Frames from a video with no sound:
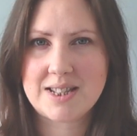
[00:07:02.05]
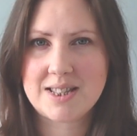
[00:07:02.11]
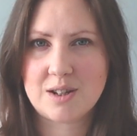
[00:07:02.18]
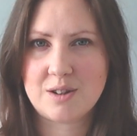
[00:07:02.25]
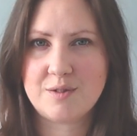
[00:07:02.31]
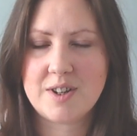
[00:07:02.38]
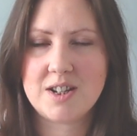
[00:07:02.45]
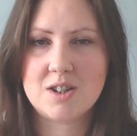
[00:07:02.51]

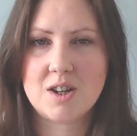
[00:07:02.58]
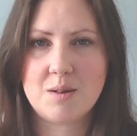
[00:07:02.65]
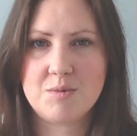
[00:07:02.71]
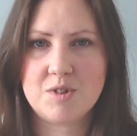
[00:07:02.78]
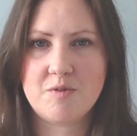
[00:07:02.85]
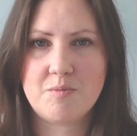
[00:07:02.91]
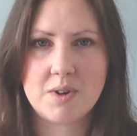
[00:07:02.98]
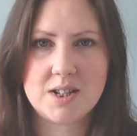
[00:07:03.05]
myself in
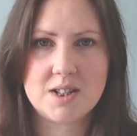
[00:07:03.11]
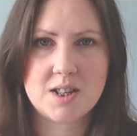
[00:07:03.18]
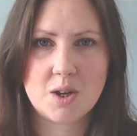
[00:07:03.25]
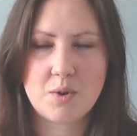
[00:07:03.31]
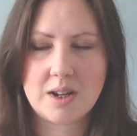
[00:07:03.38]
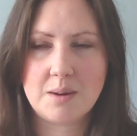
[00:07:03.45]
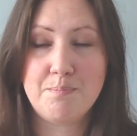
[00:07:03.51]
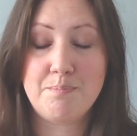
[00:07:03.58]
terms of my
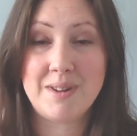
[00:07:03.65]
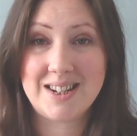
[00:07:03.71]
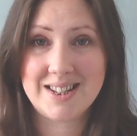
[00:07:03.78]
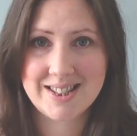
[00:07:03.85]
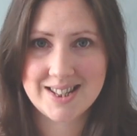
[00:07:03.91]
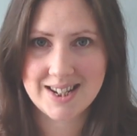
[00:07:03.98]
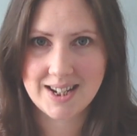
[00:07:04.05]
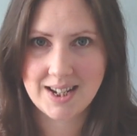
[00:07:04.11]
sewing
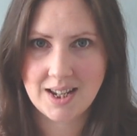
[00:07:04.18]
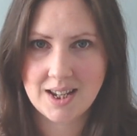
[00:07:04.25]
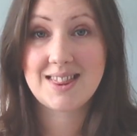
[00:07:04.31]
ability.